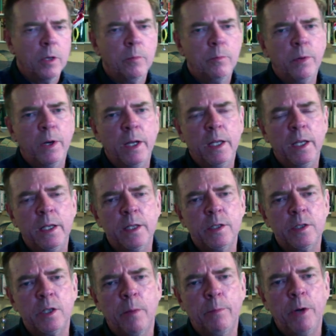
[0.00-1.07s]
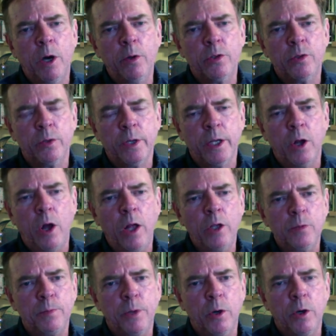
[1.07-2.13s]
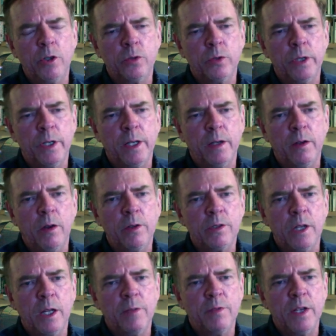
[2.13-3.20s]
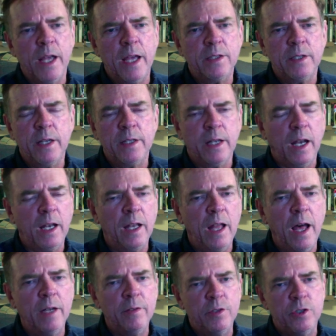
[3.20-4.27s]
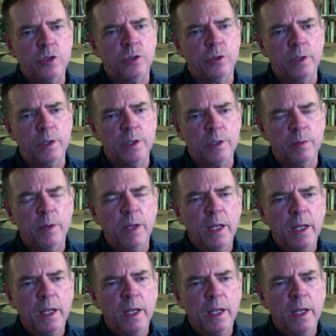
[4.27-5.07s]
but his poetry and all his poetry and all, a lot of the essays and a lot of his journalism.